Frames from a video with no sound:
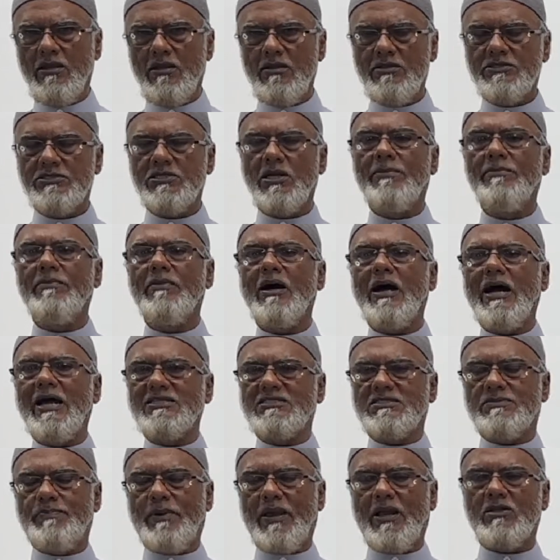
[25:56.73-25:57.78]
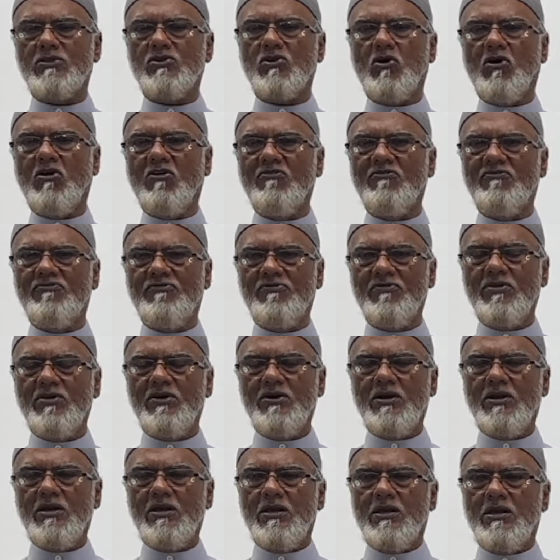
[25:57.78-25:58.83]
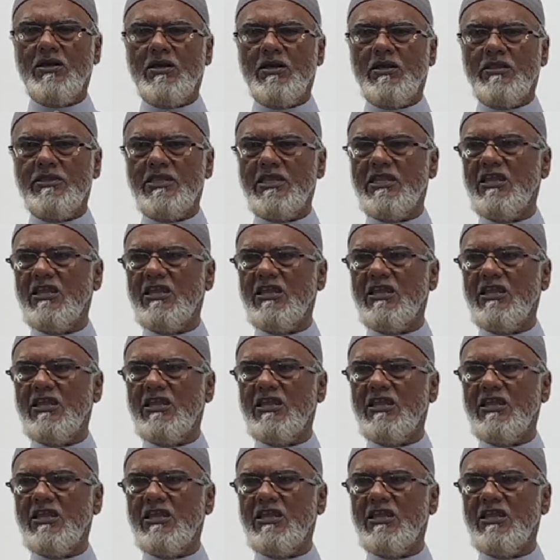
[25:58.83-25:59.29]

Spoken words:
some aspect of the